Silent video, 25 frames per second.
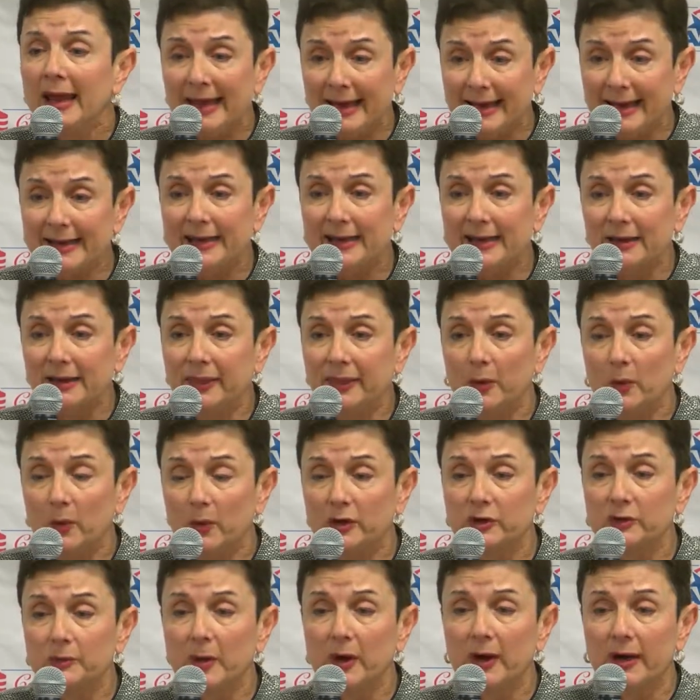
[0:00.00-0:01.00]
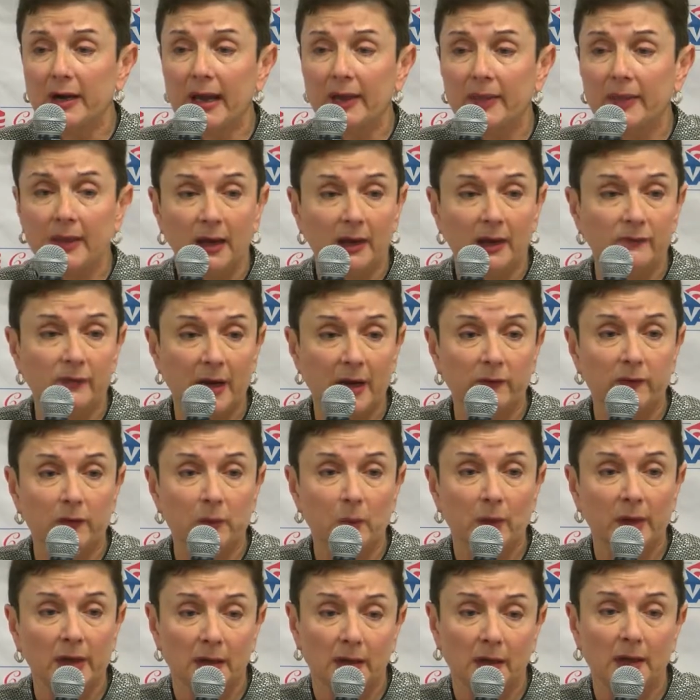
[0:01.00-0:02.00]
It is the worst part, I think, of
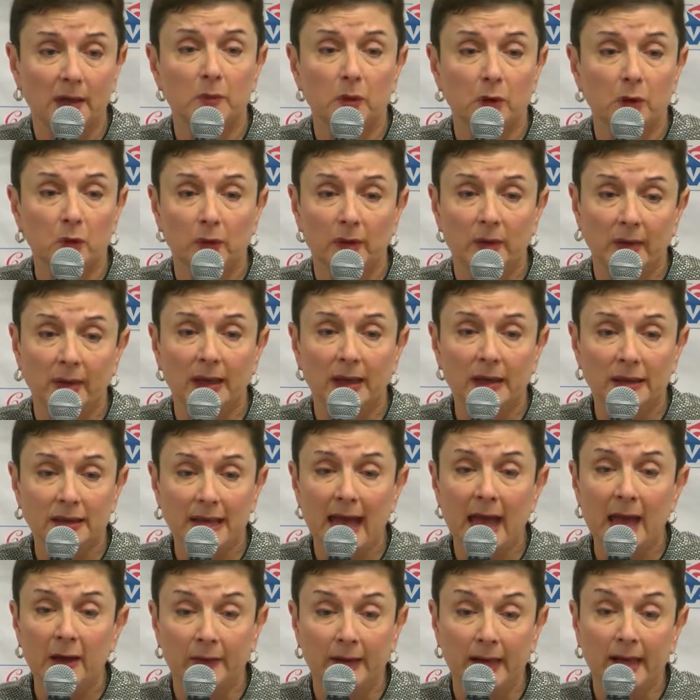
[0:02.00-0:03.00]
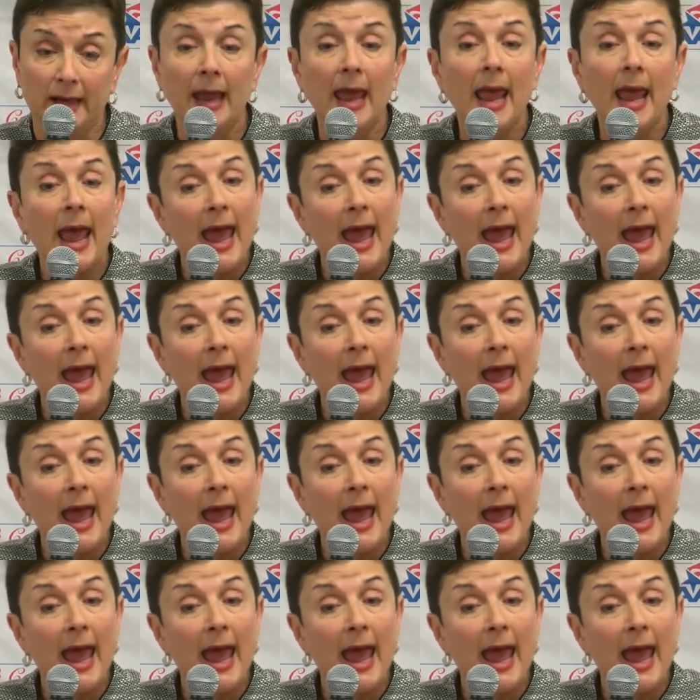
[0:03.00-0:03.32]
everyone's commute in this county.